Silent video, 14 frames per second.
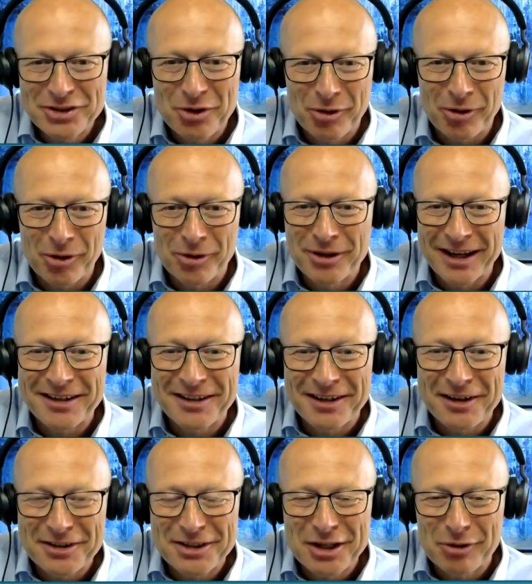or the end in
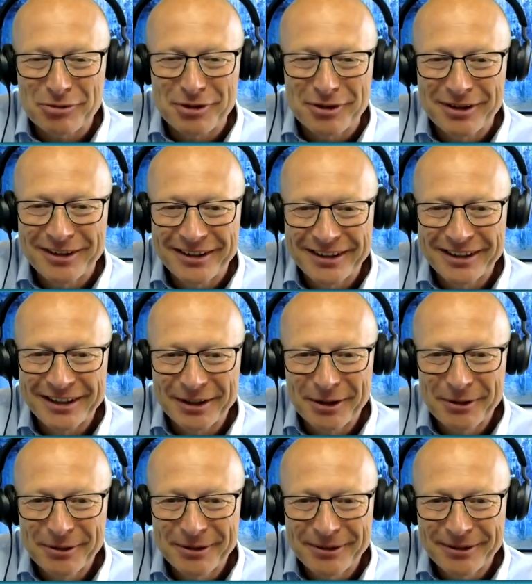itself, you know?